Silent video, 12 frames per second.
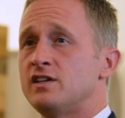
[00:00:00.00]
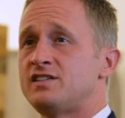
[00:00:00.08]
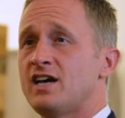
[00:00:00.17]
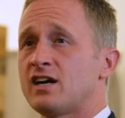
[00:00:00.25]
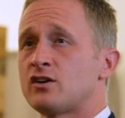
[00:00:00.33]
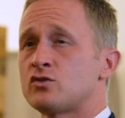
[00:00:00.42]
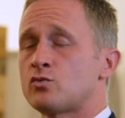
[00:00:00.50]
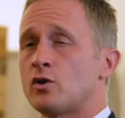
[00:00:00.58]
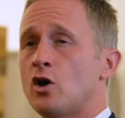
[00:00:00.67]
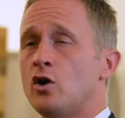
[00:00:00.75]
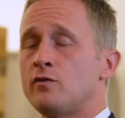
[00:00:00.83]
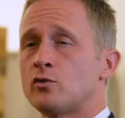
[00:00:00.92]
attackers were
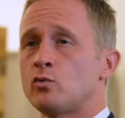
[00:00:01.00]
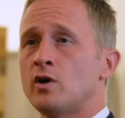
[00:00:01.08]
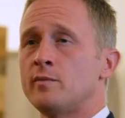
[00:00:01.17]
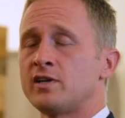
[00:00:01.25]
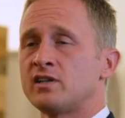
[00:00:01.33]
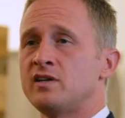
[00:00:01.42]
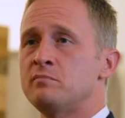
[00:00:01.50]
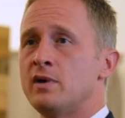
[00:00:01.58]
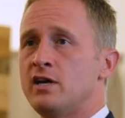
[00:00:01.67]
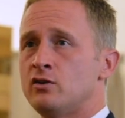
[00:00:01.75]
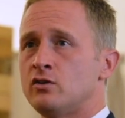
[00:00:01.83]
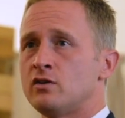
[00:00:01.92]
overwhelmingly
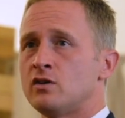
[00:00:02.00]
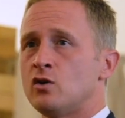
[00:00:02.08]
male,